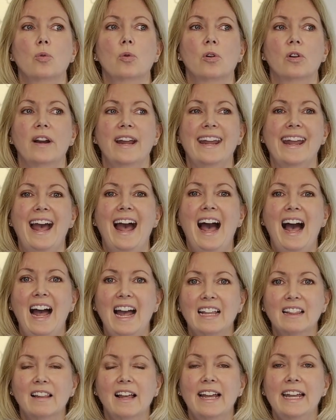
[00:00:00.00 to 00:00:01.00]
or a
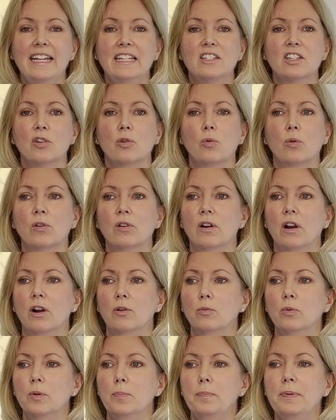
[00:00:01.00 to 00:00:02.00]
highlight or
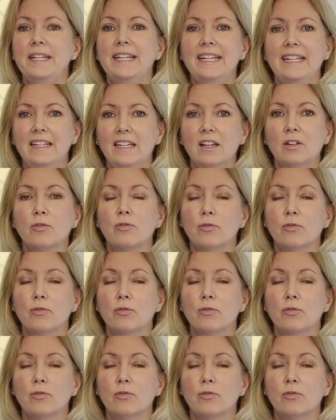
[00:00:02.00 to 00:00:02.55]
a repeating